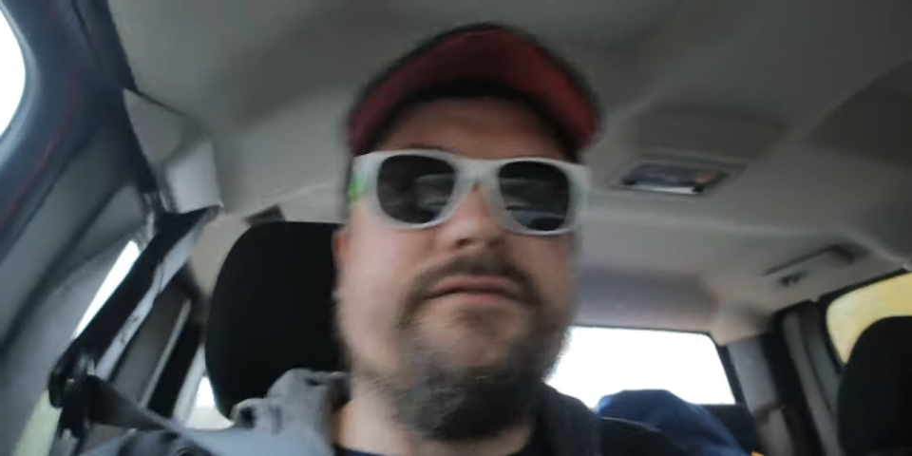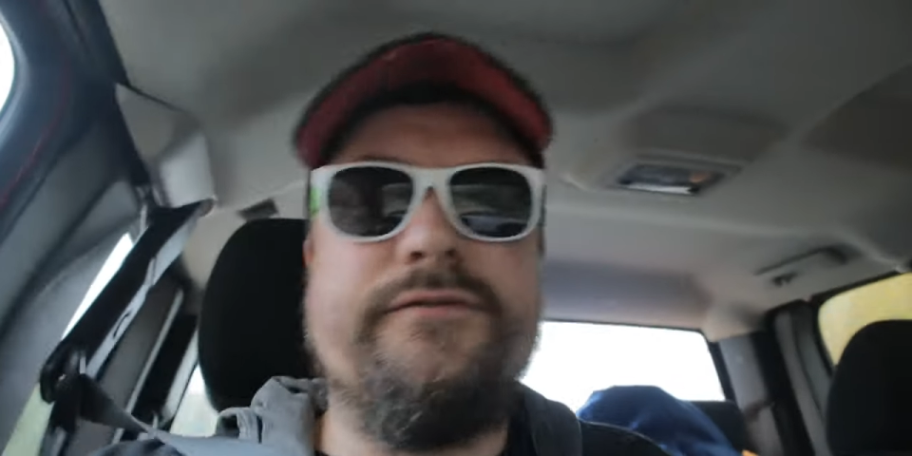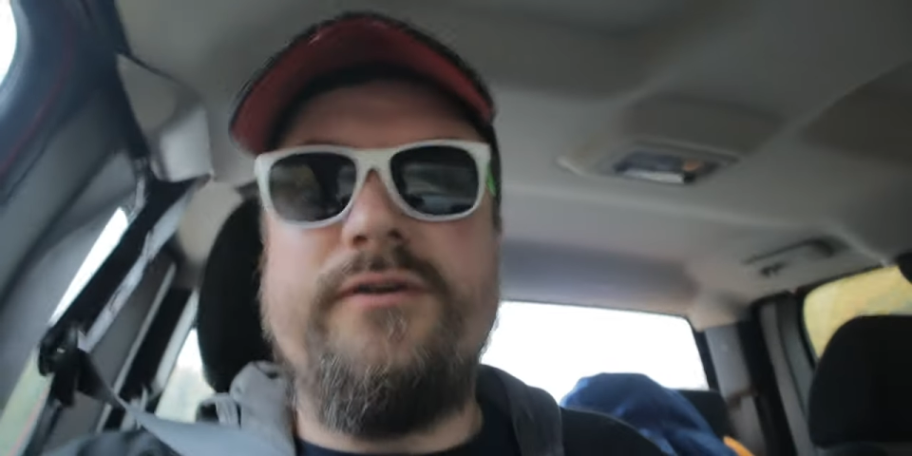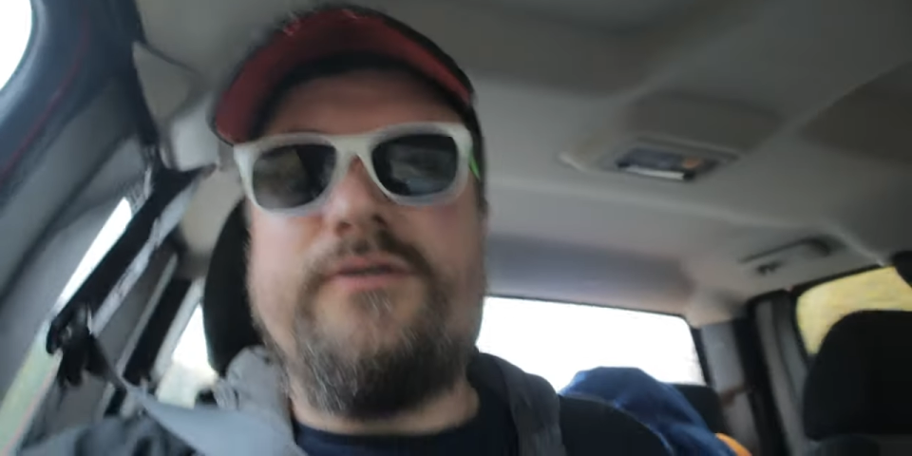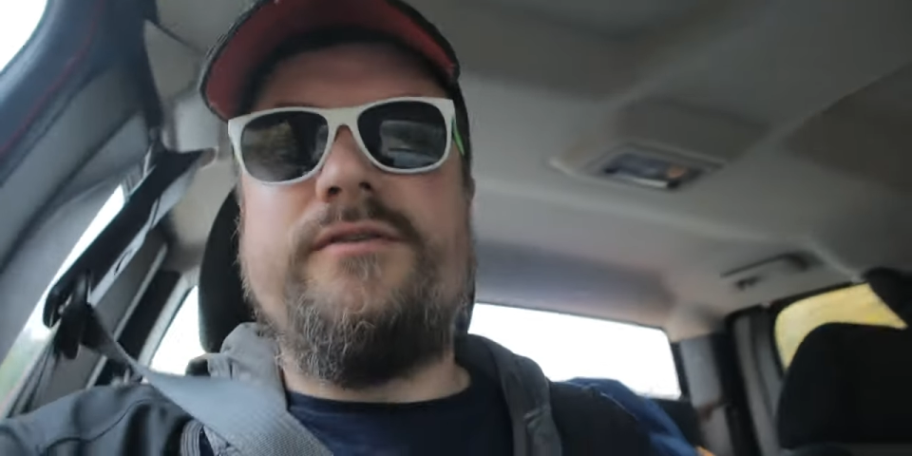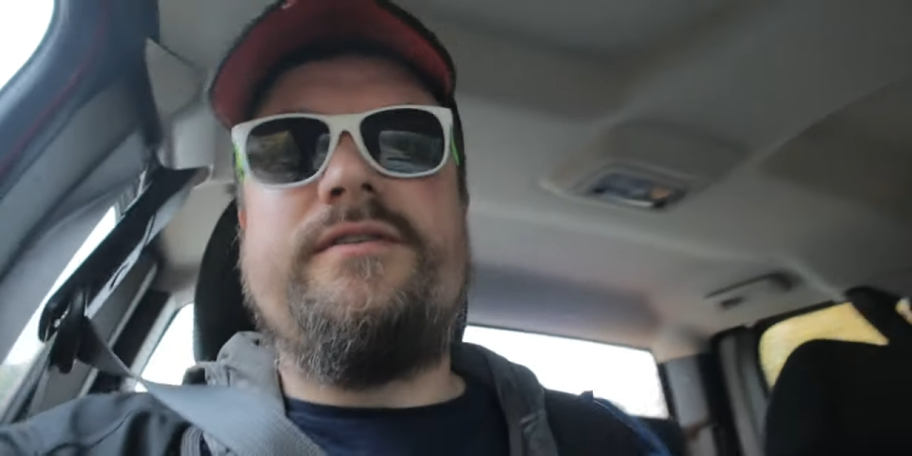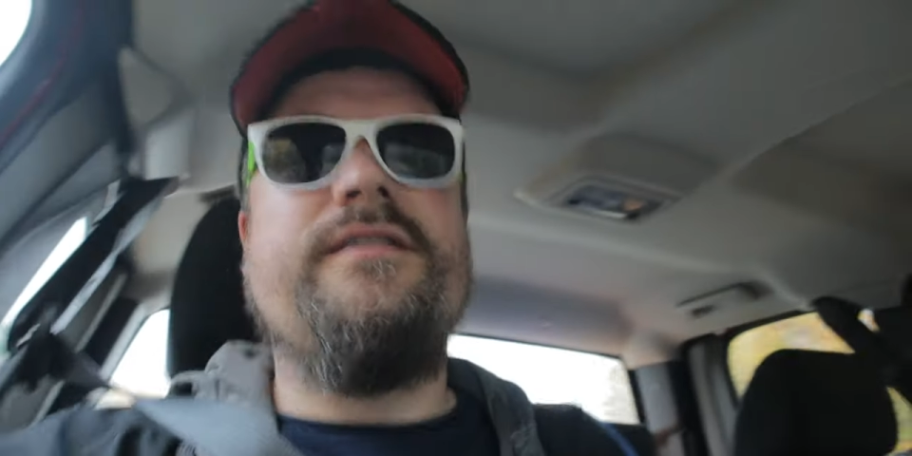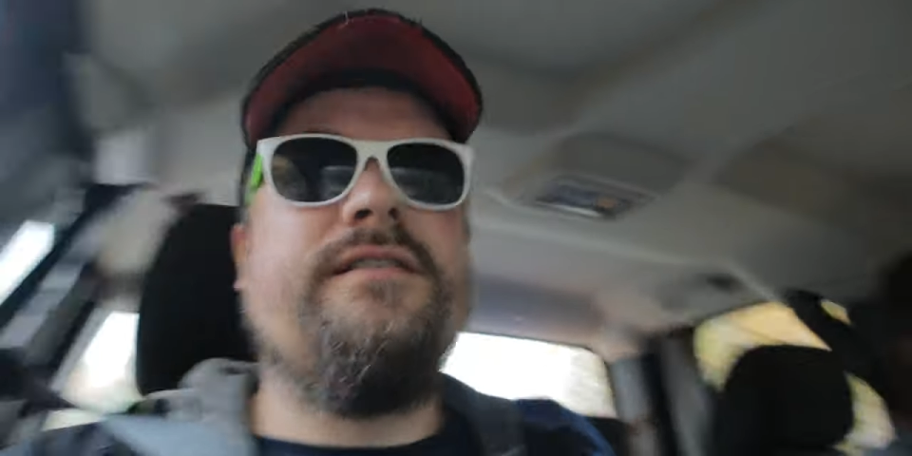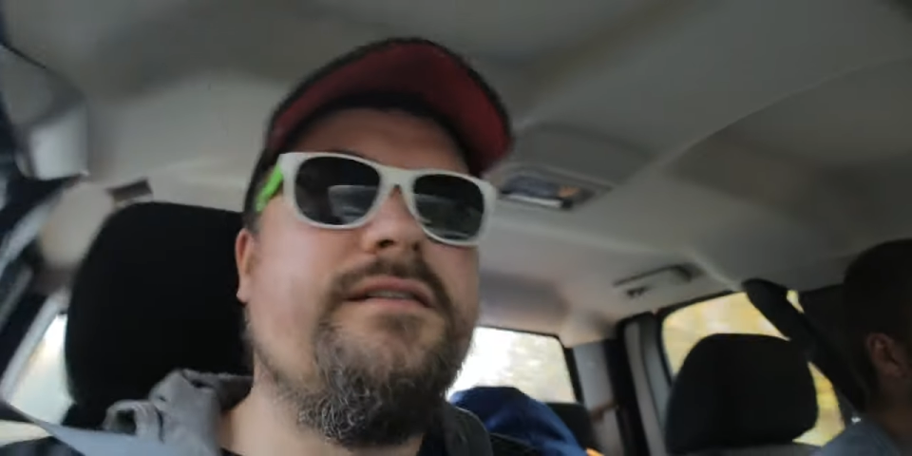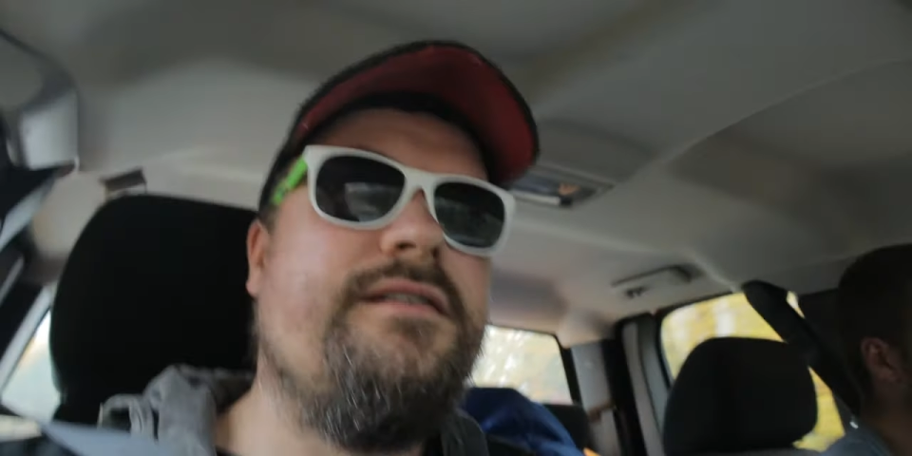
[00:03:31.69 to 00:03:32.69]
of road.
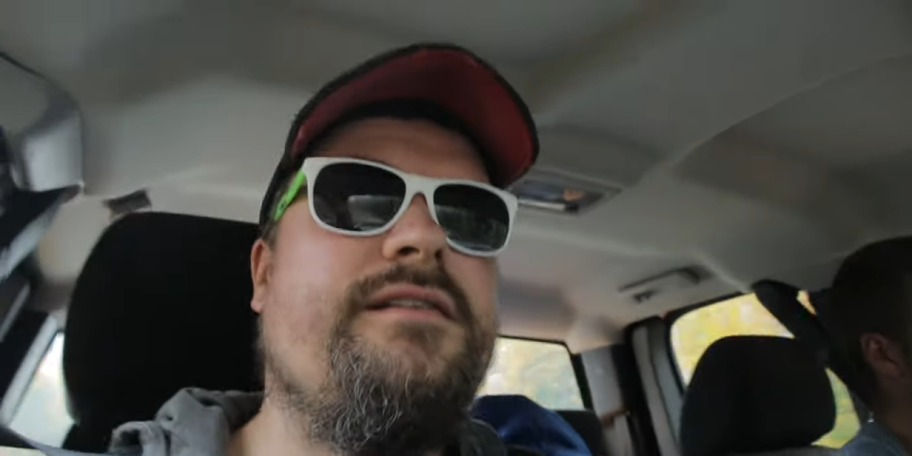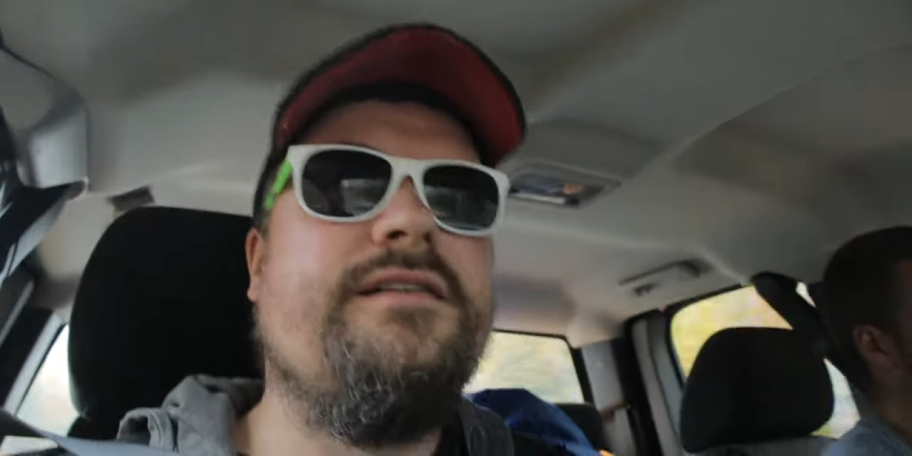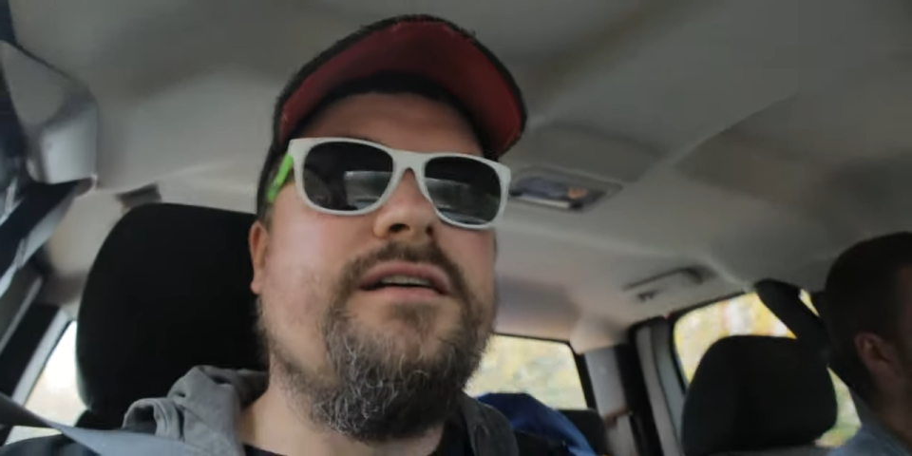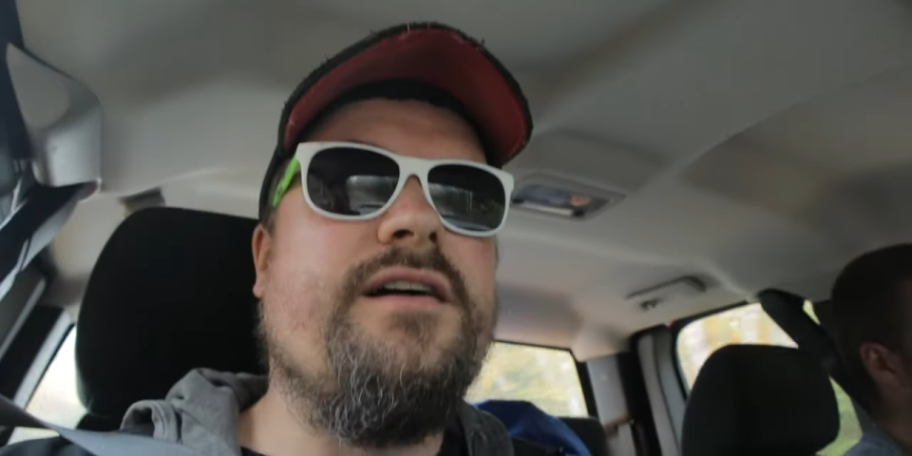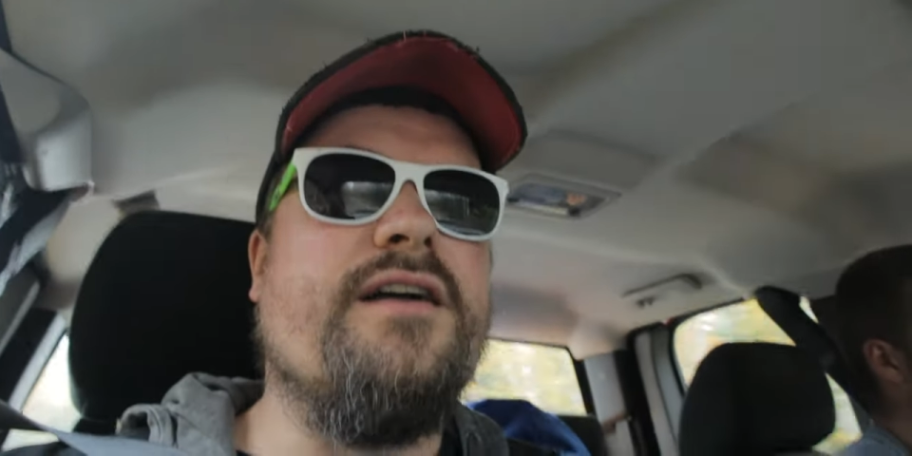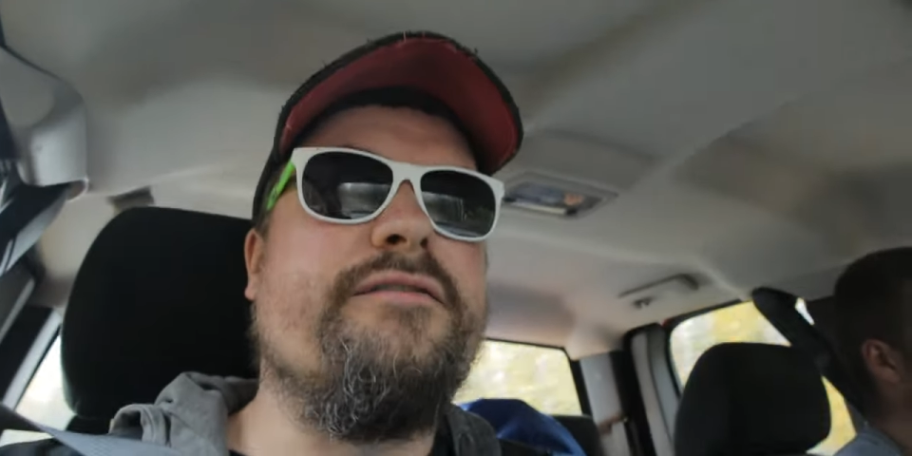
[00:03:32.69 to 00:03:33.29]
Our